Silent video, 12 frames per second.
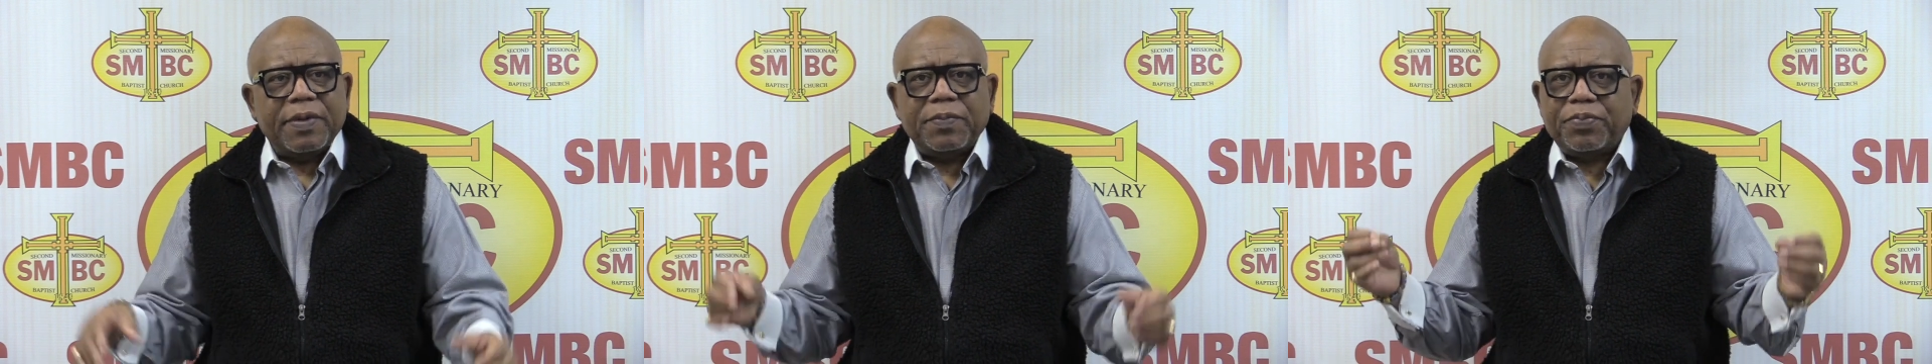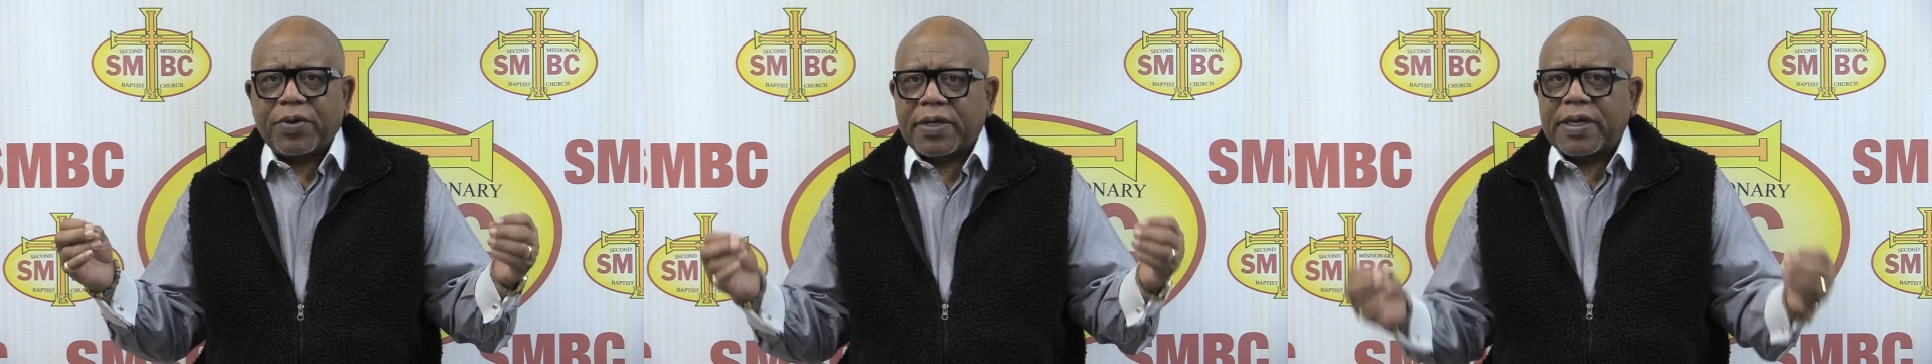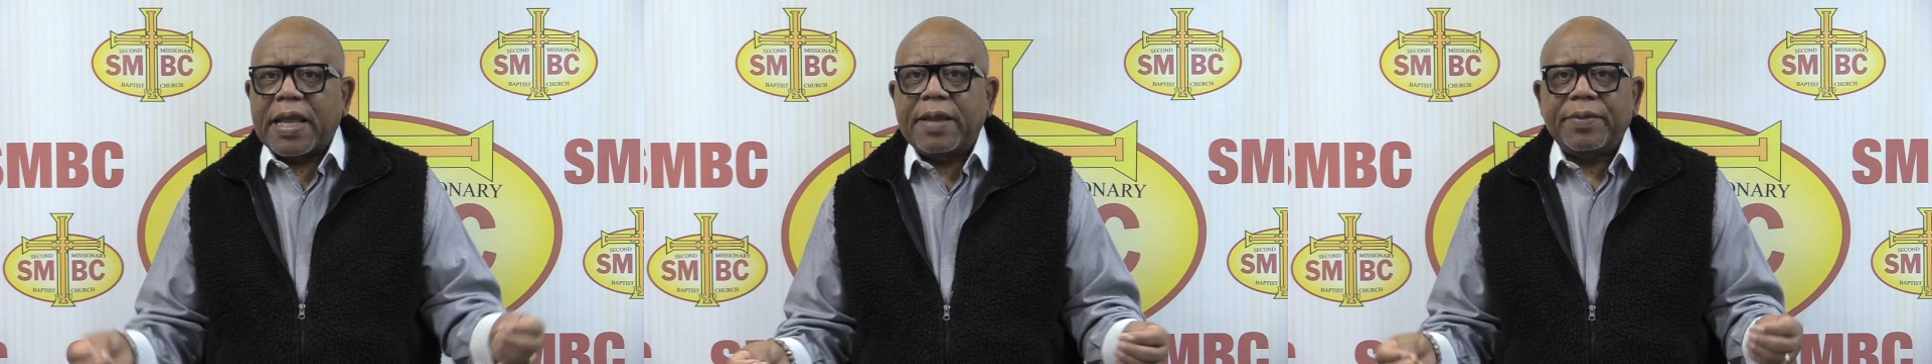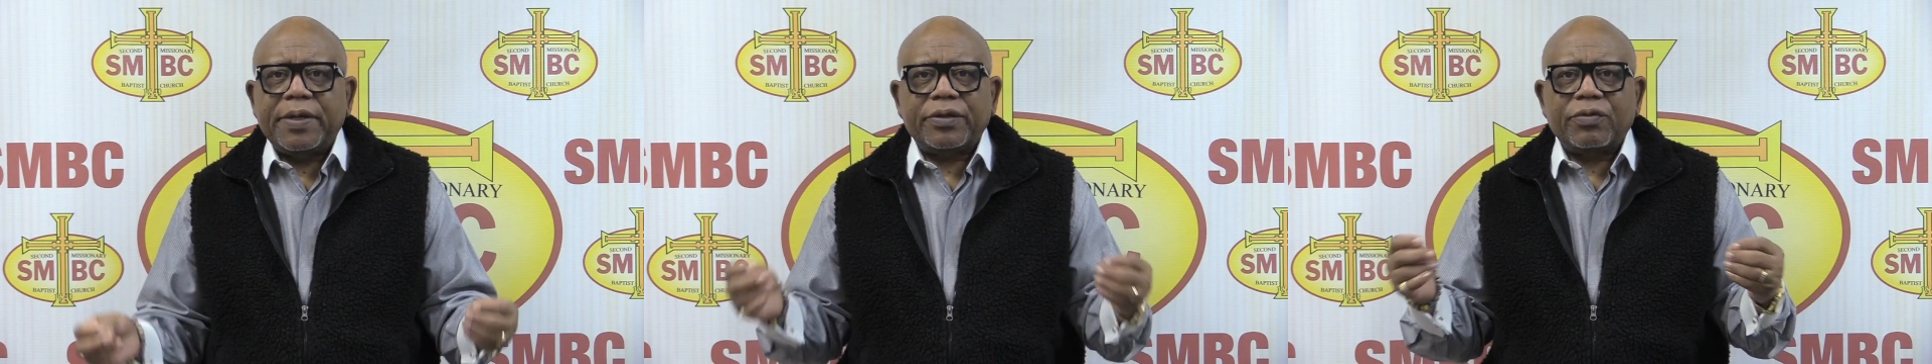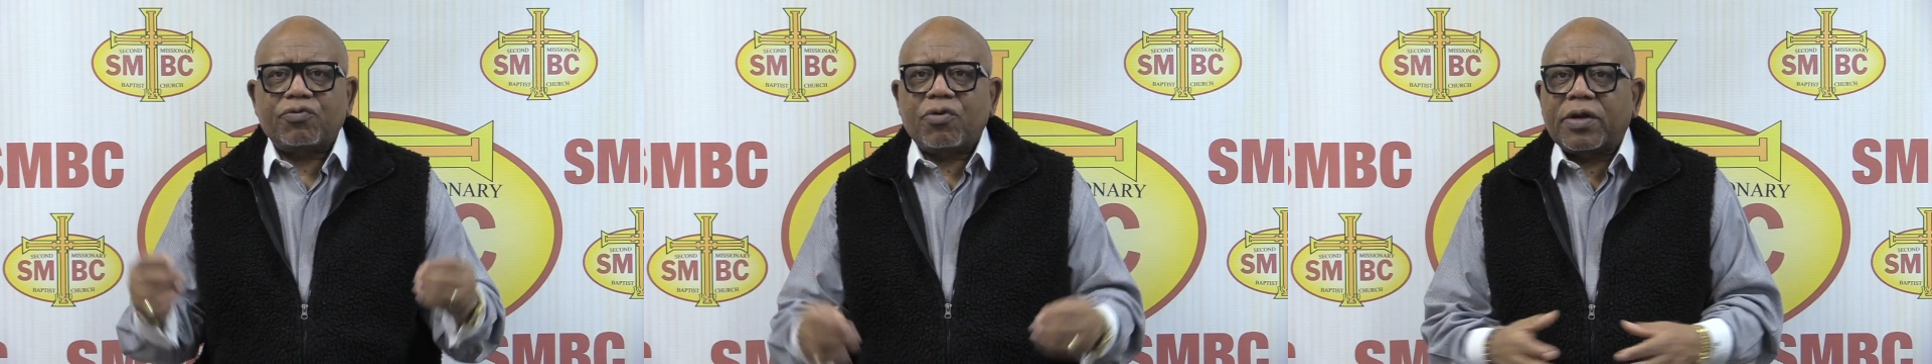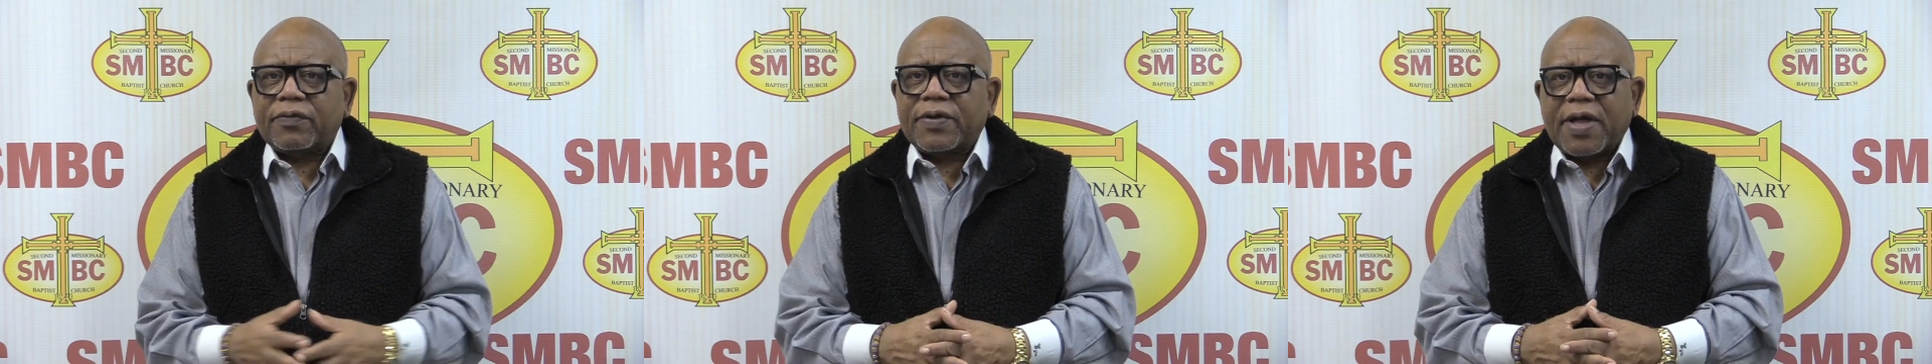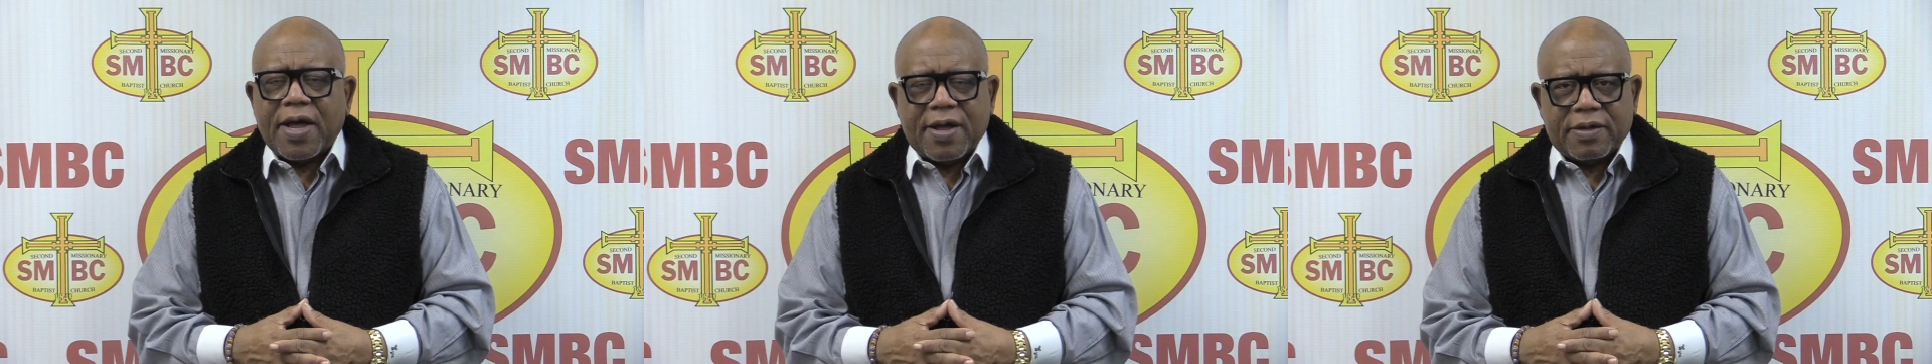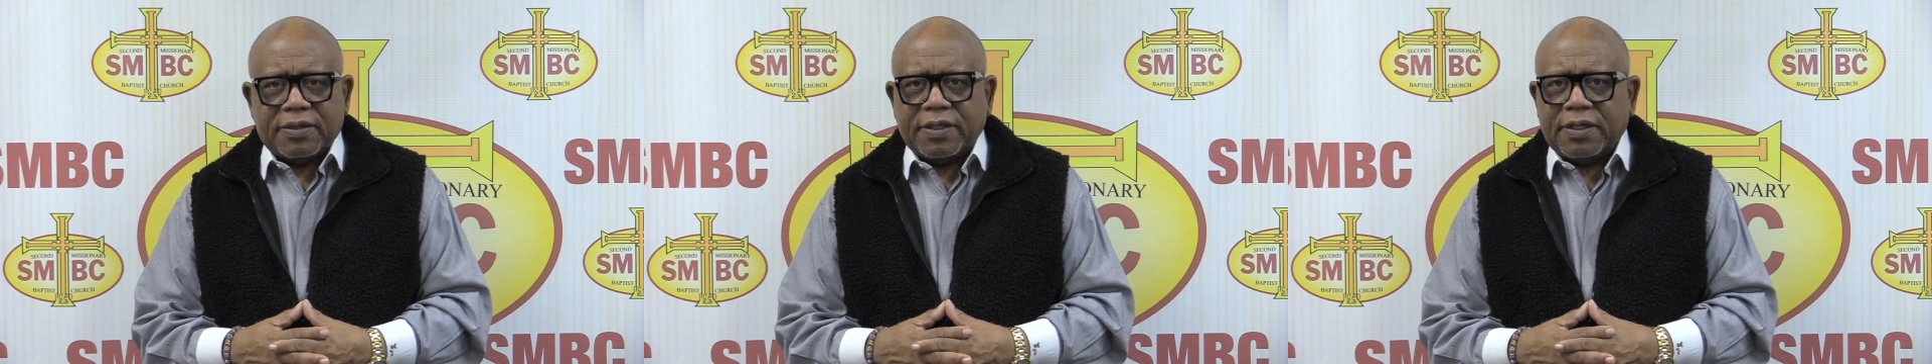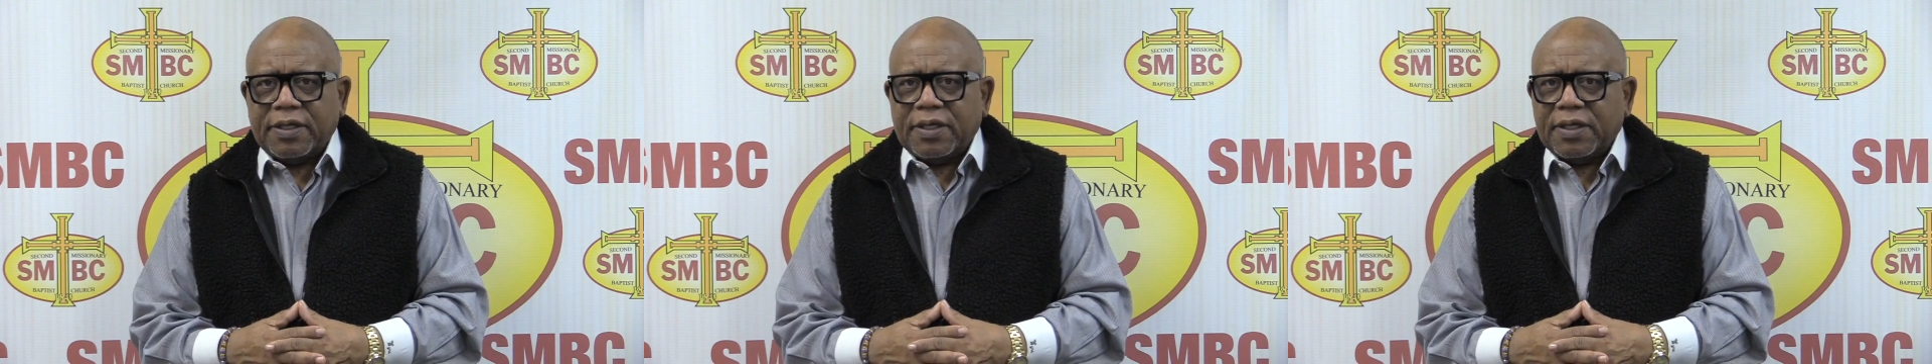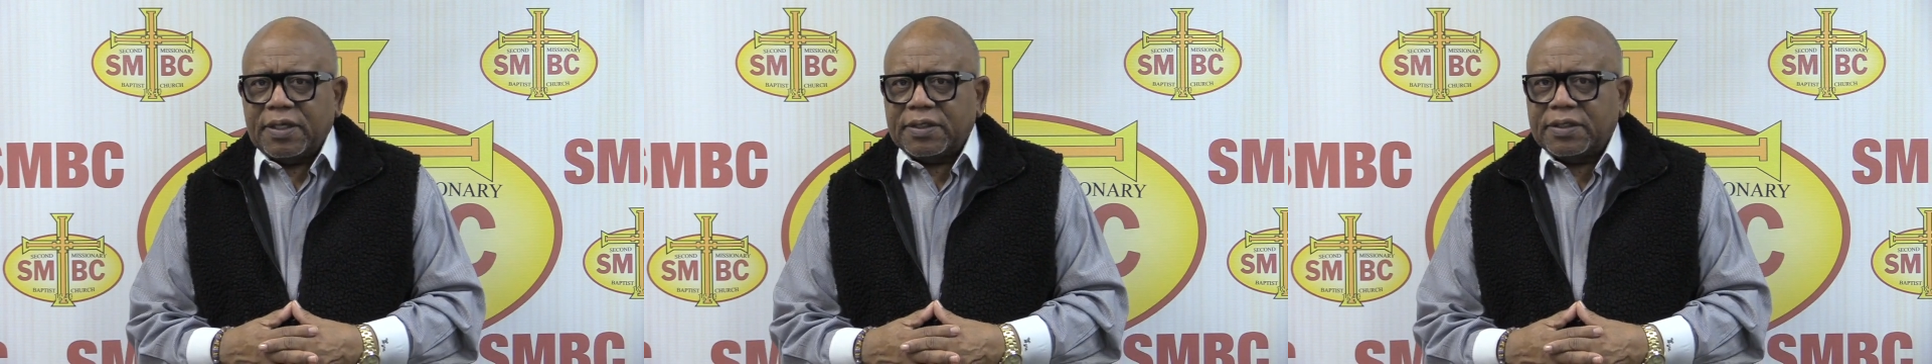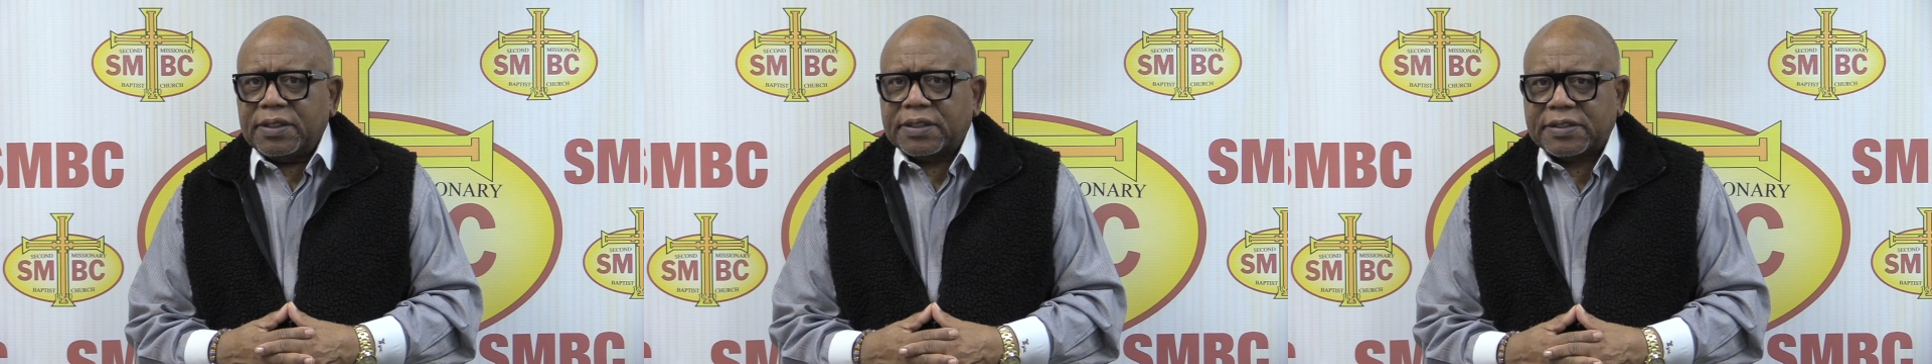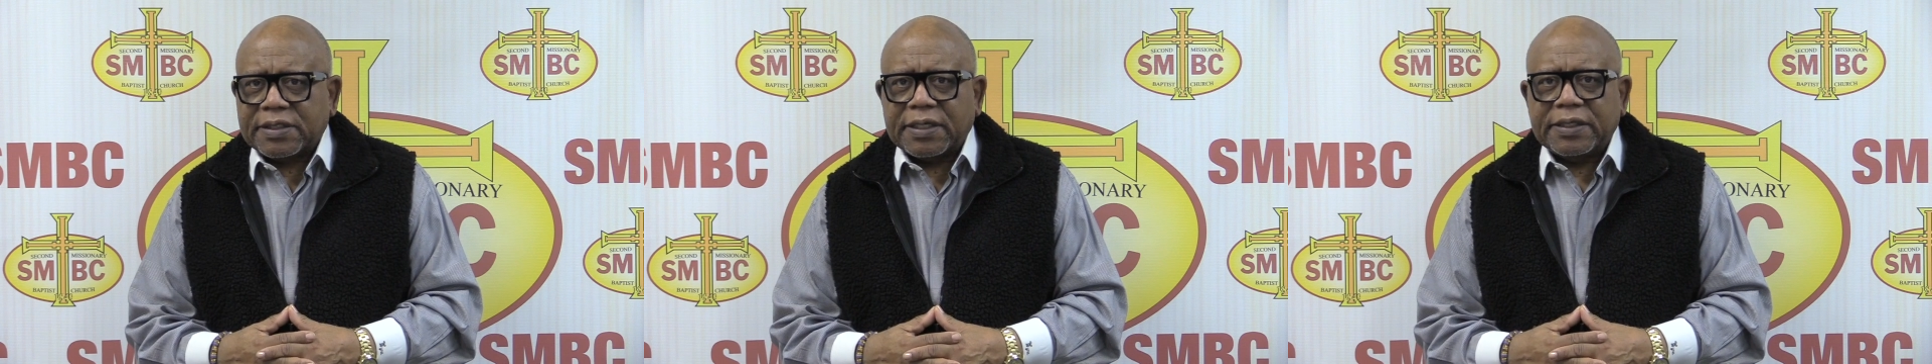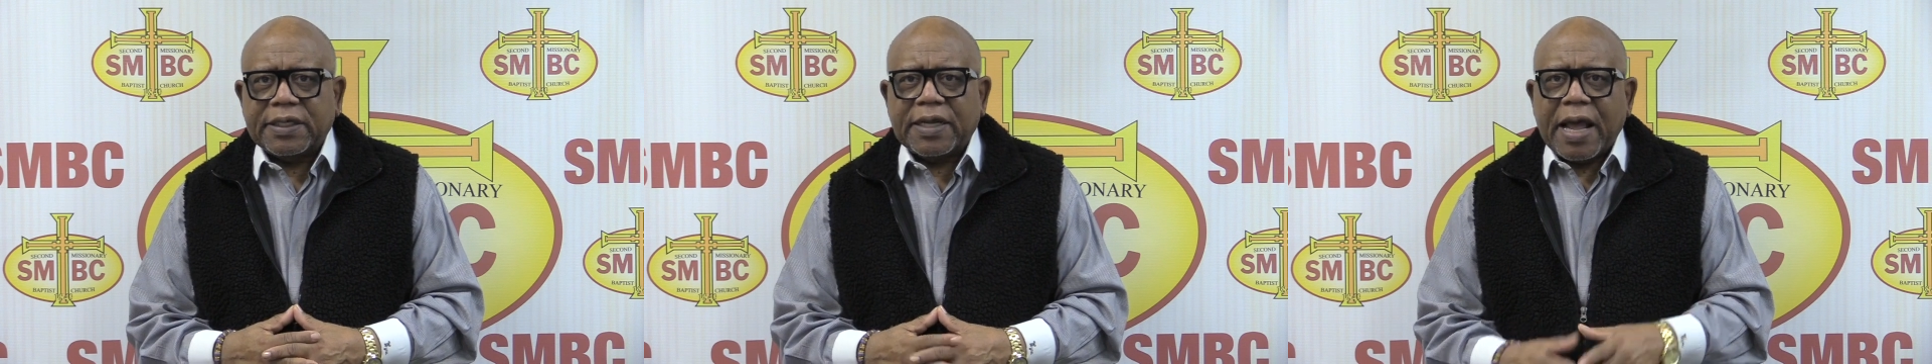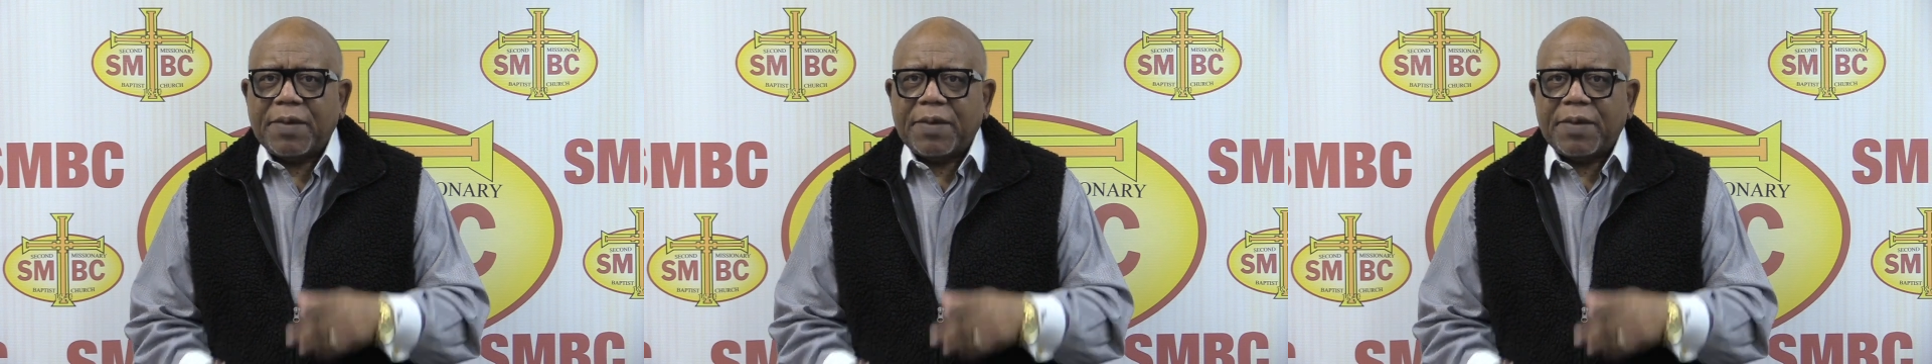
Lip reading: be proclaiming the word of God this Sunday.